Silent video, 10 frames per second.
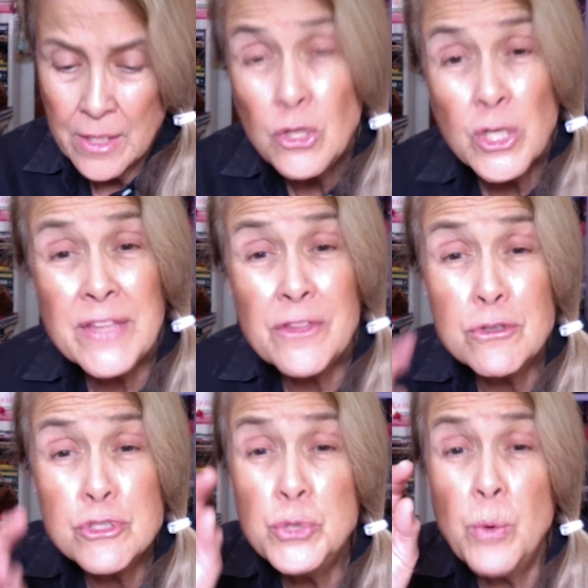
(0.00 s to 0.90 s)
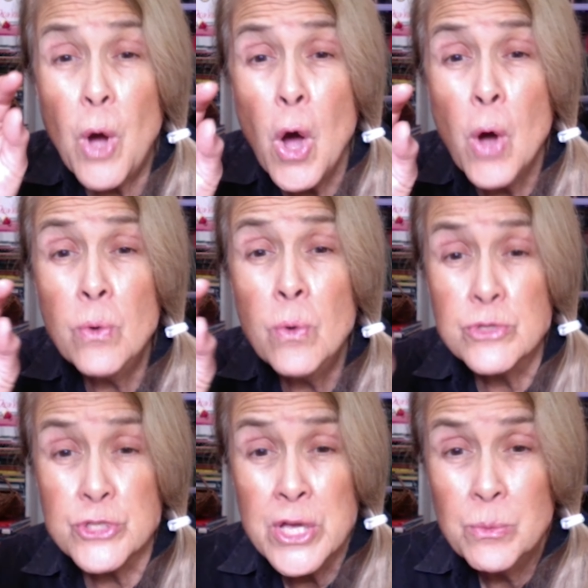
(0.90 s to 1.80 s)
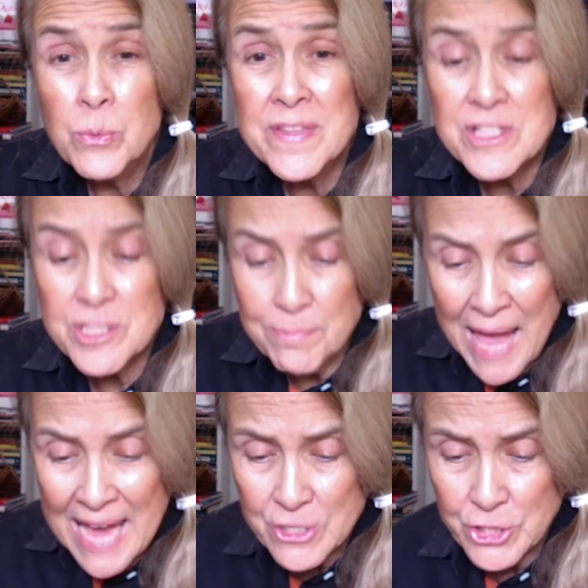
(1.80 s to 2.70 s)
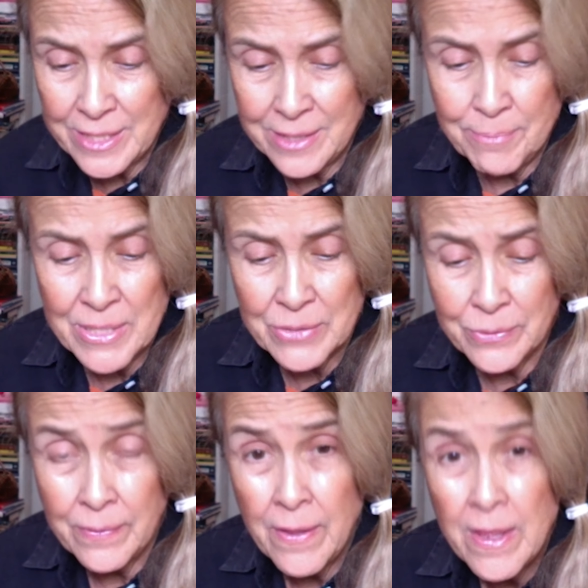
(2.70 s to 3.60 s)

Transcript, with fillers: Look at those two O's with a smash in the middle.